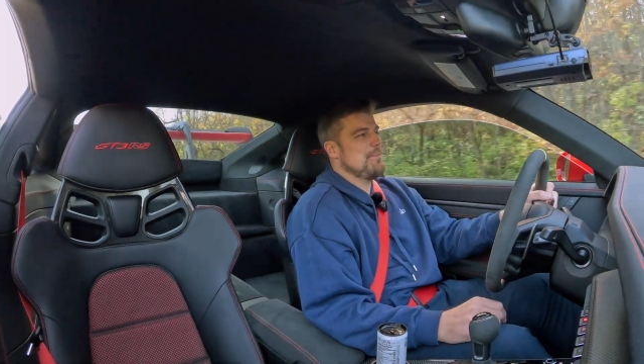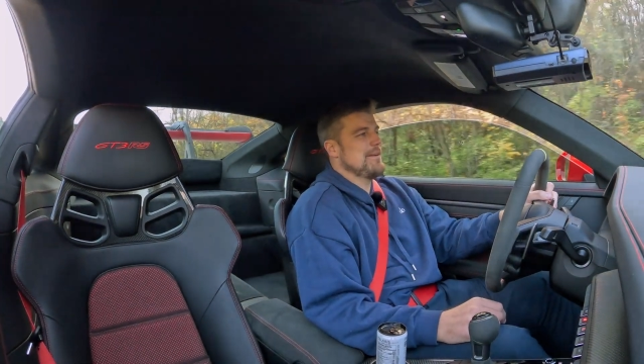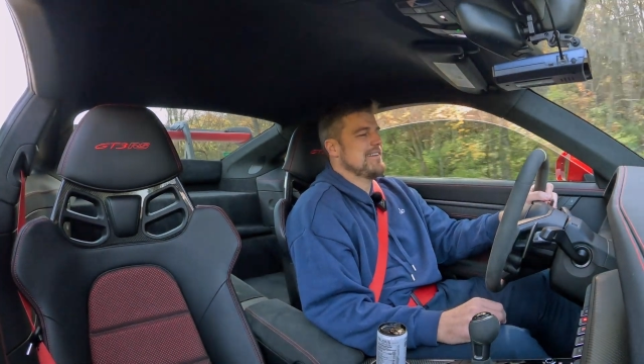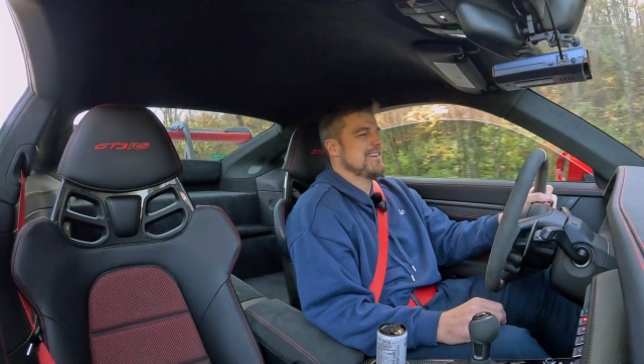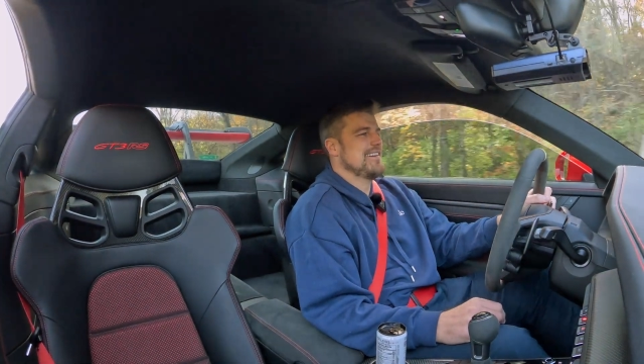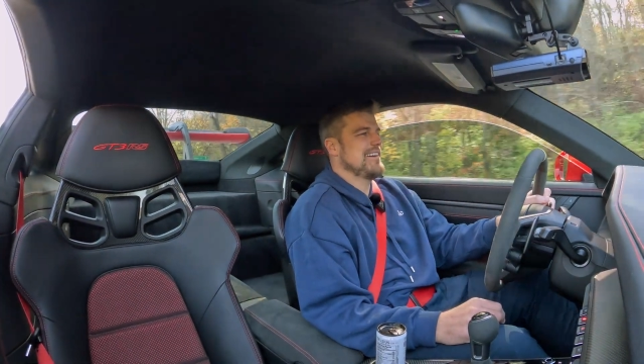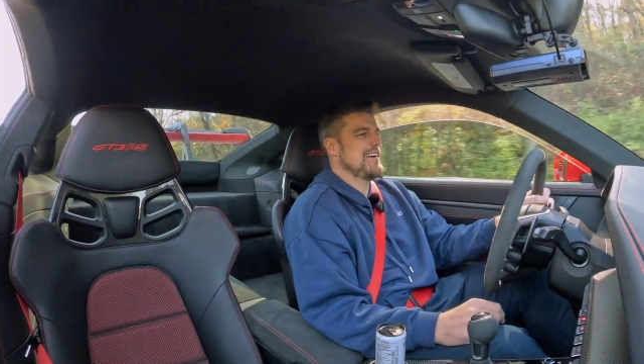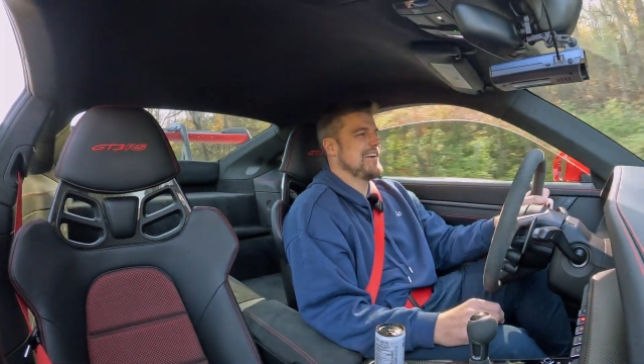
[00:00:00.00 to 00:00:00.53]

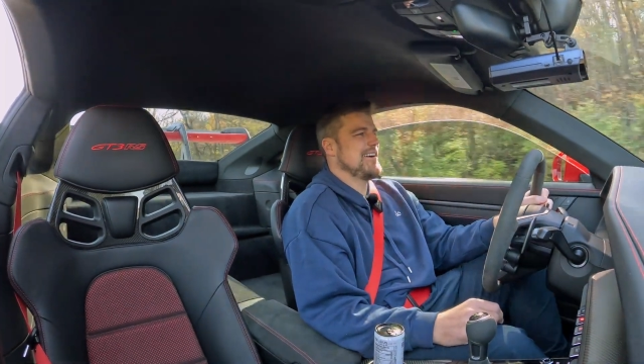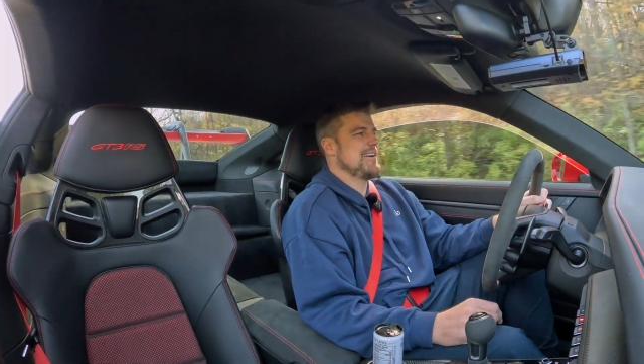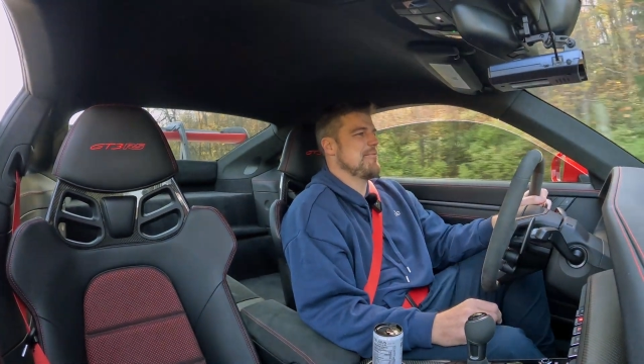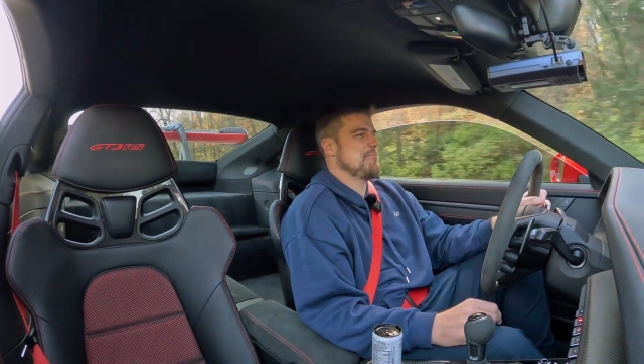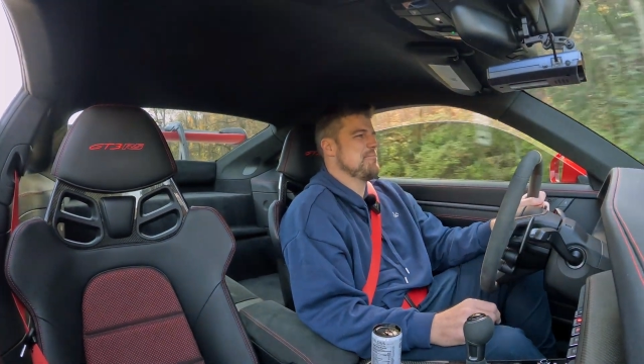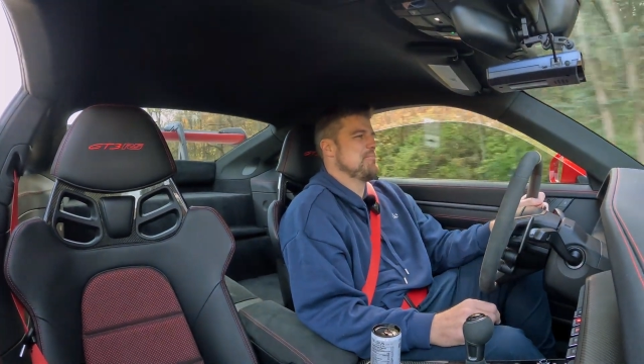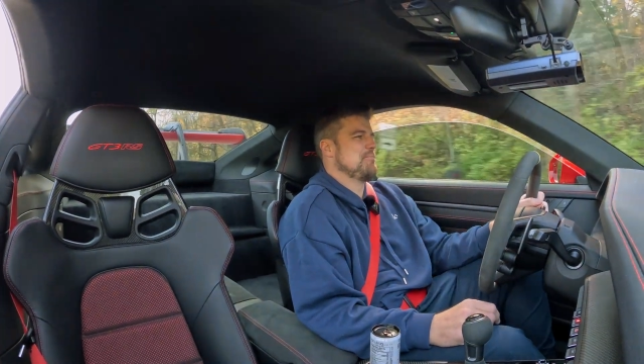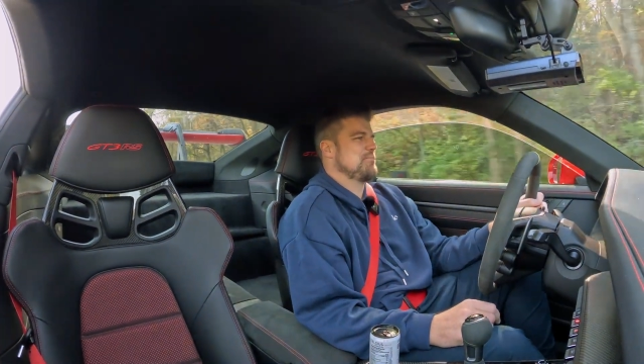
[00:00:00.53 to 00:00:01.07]

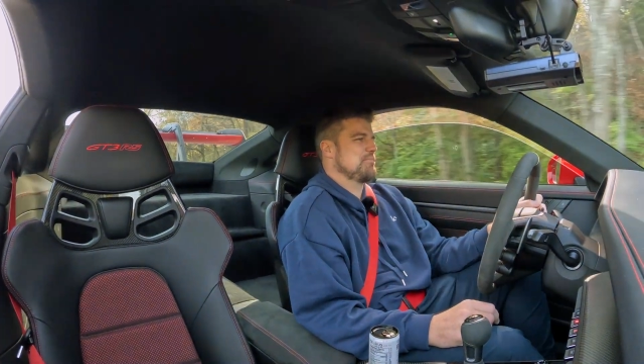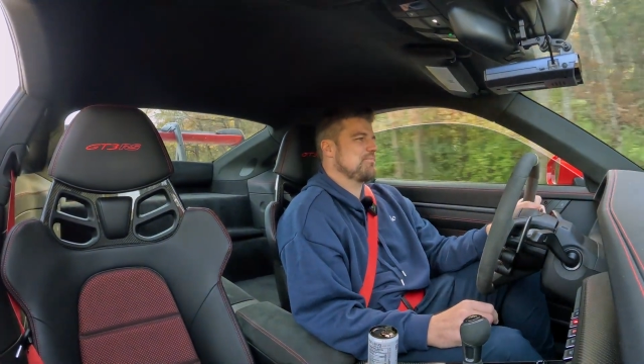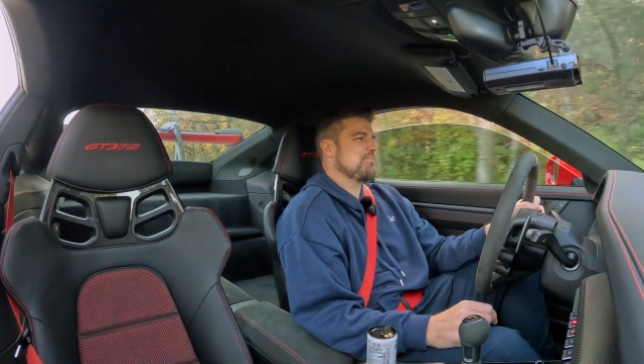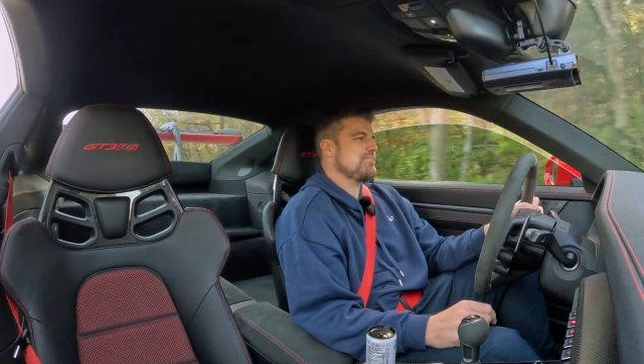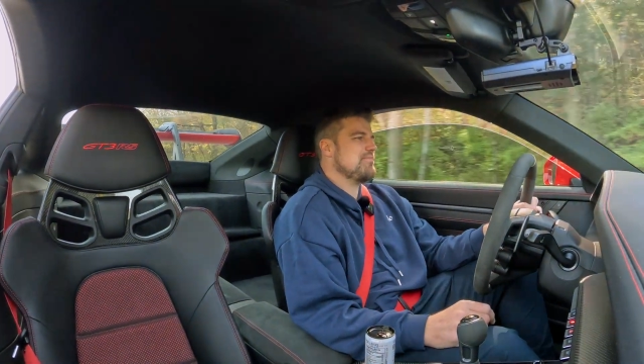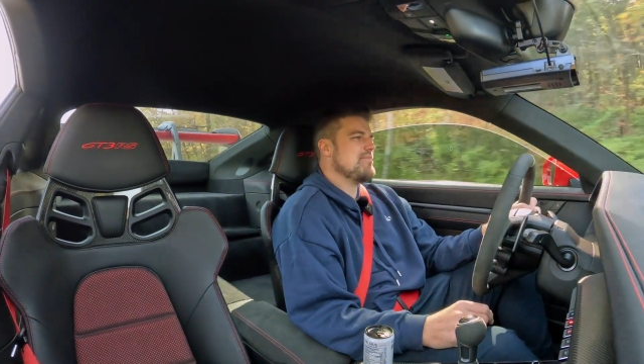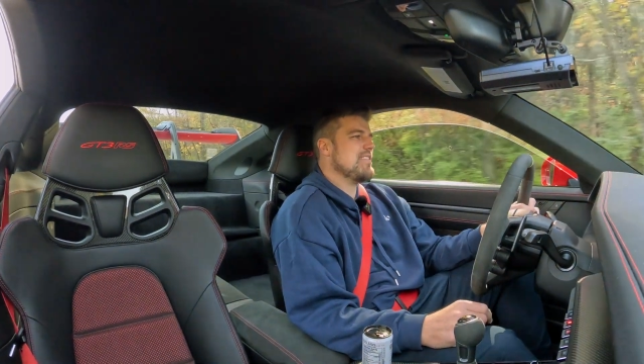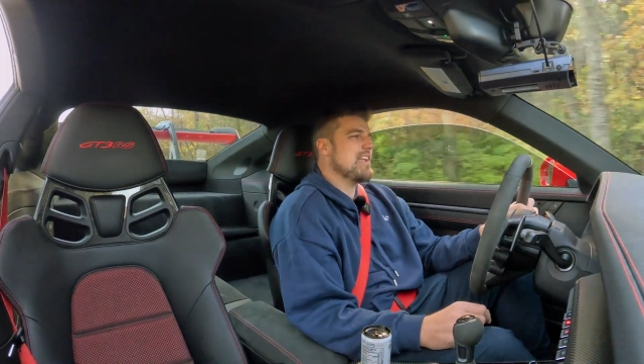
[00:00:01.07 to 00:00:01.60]

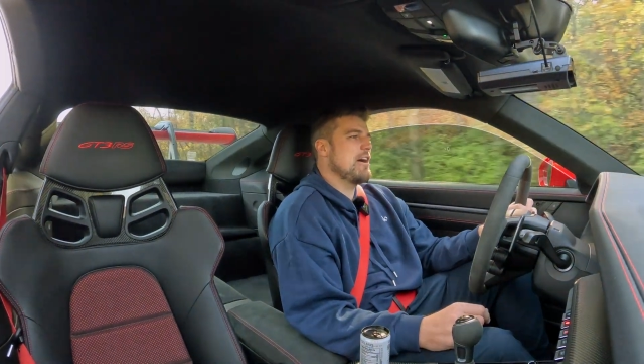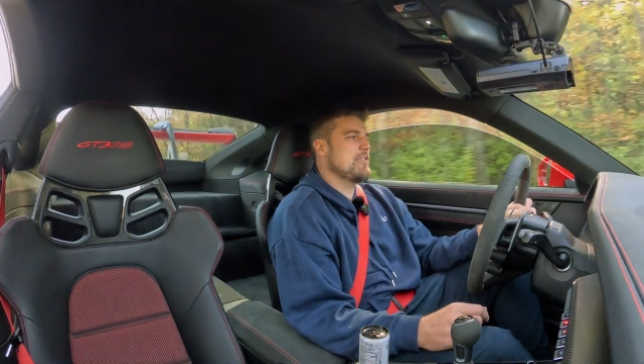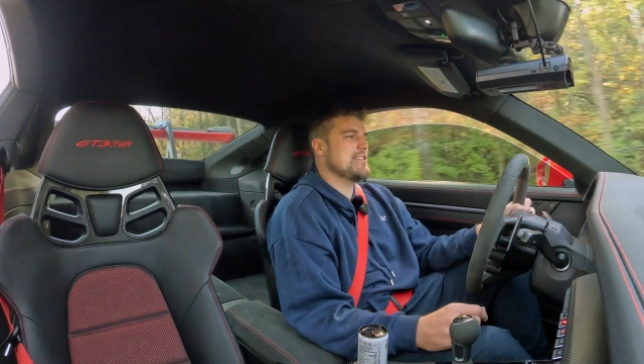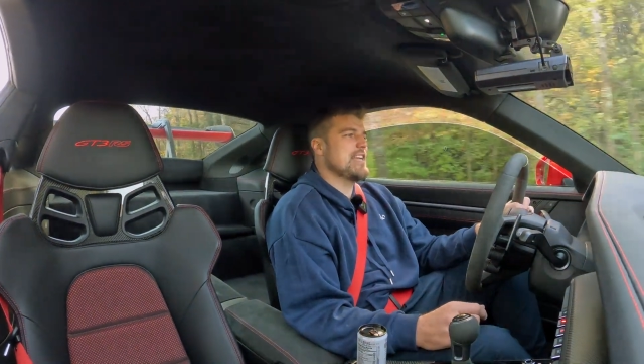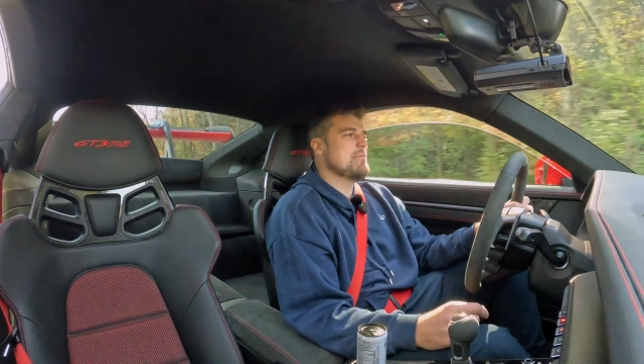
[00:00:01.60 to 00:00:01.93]
I was